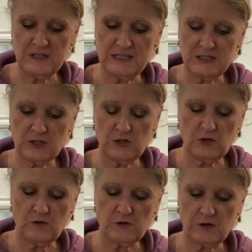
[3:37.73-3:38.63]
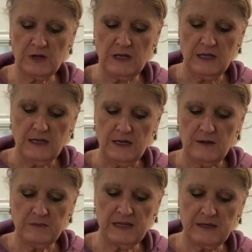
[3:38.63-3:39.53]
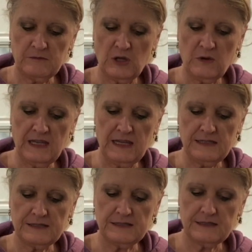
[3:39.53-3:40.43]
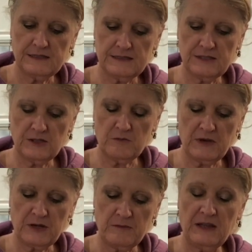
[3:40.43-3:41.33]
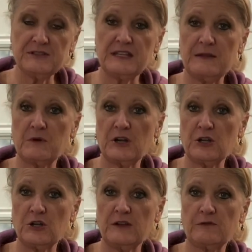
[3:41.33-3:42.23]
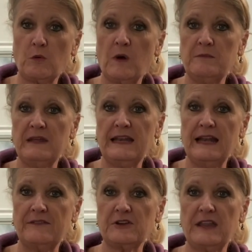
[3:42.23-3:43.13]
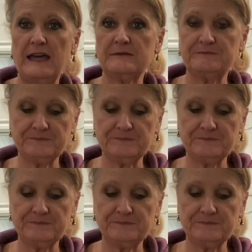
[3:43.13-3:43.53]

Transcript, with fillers: It needs to cook over a medium-low heat until the butter melts, and then we're gonna cook it for 1 minute after that.